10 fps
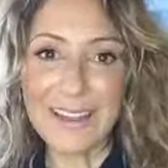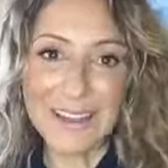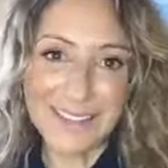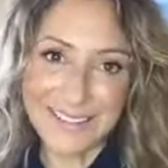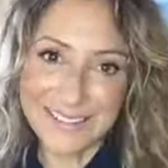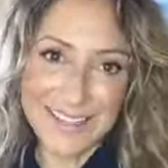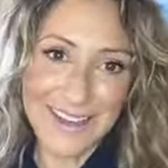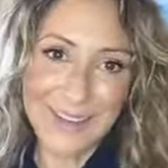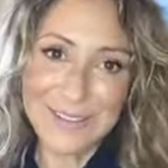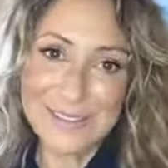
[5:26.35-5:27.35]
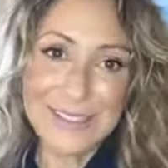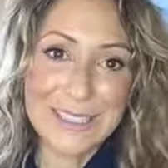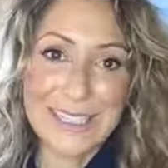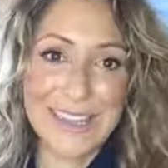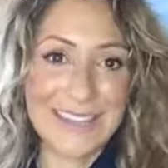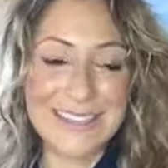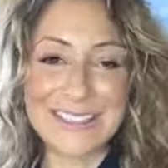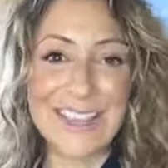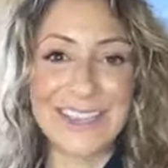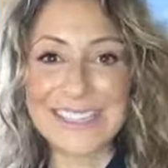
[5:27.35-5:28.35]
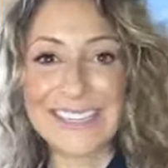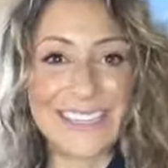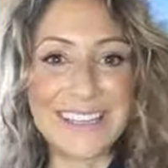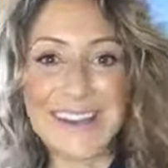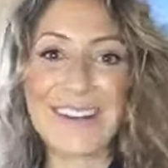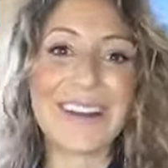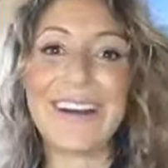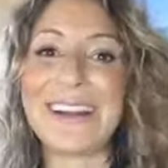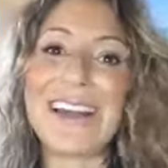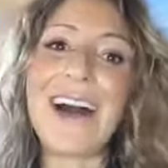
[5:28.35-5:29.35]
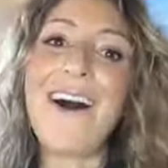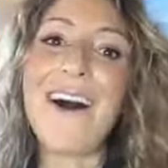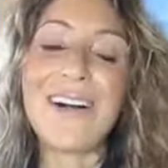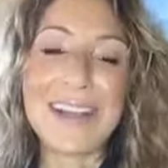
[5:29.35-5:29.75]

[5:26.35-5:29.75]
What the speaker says: I sung, in Carnegie Hall.